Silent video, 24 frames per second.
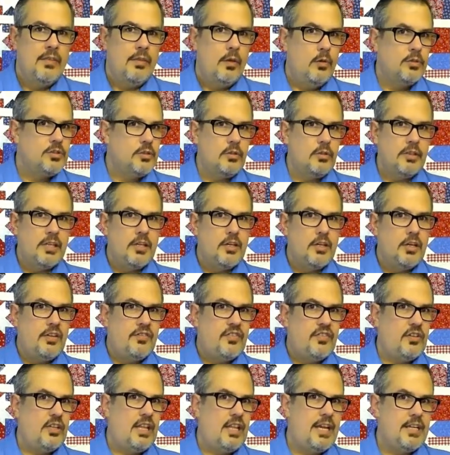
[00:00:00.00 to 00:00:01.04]
those are only
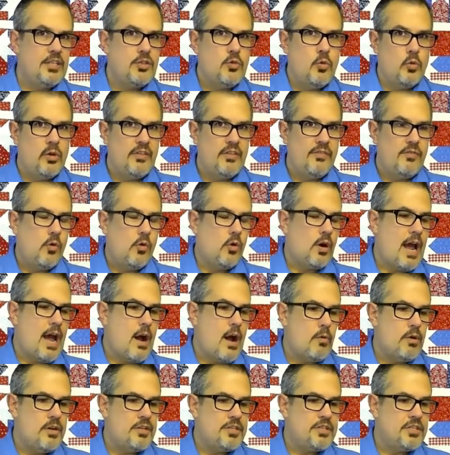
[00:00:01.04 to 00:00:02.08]
good for like 24
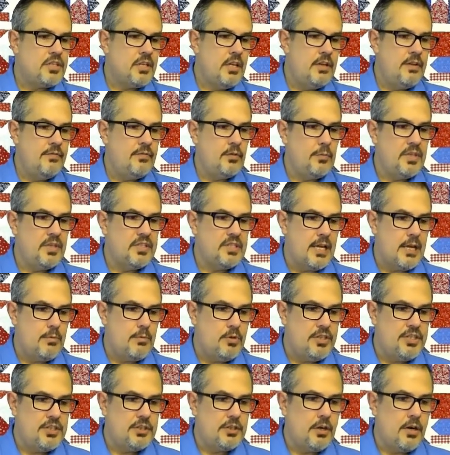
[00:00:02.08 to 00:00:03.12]
hours from the
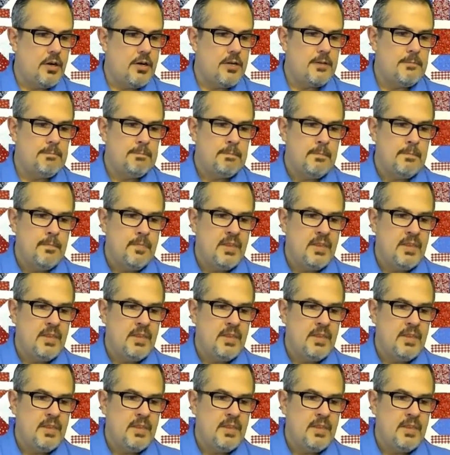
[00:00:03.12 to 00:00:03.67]
time we start.